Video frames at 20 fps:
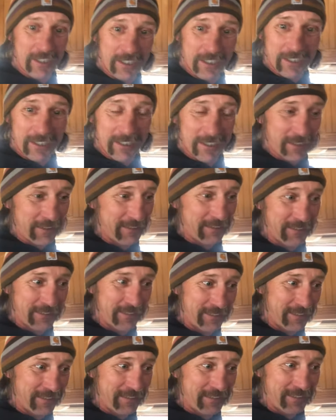Uh,
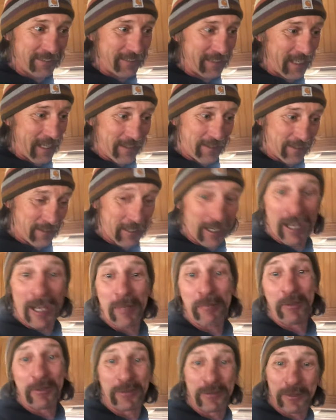it's
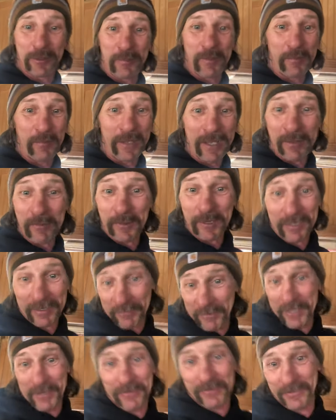time consuming, man. But I
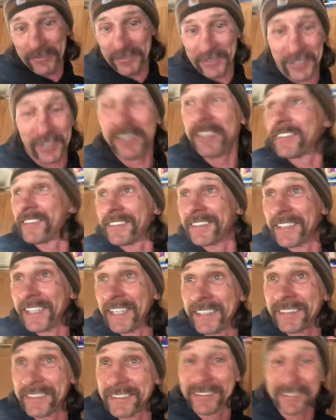mean, you know,
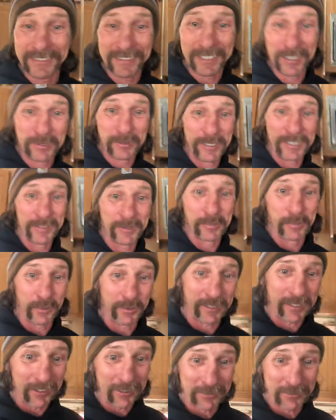it's it's it's pretty